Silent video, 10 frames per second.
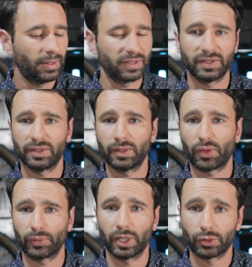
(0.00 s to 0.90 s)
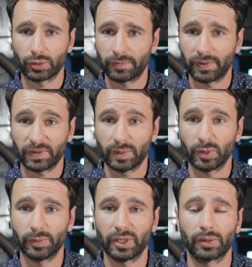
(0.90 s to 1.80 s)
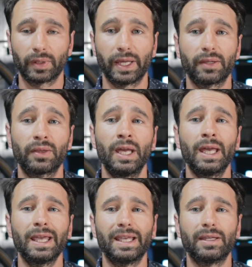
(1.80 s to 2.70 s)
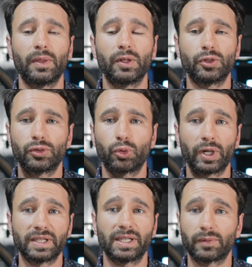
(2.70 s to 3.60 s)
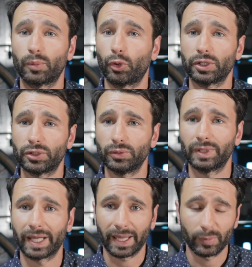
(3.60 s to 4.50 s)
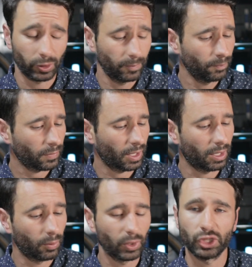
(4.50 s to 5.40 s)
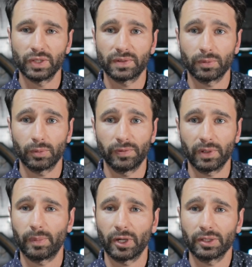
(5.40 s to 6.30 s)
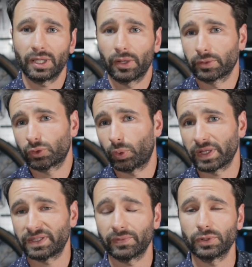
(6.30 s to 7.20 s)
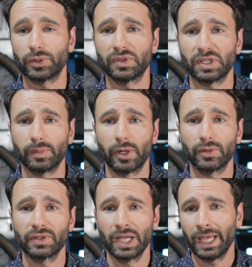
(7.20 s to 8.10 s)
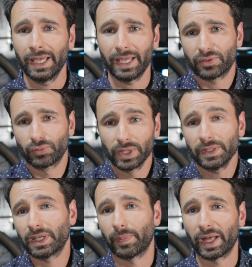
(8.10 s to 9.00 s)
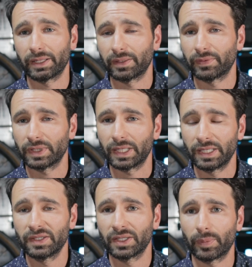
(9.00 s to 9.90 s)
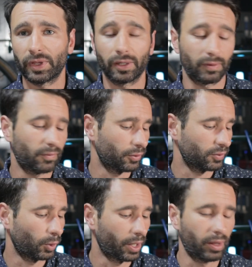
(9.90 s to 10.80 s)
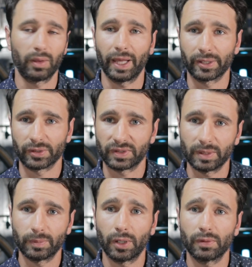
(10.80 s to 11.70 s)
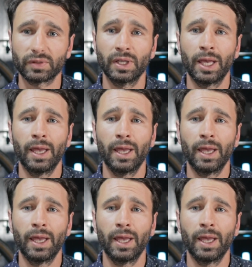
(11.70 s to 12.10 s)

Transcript: This is in the 350 millimeter length in the 27.2 diameter, which is, if you compare it to other 27.2 seat posts, it's really competitive. It is up there for one of the lighter seat posts.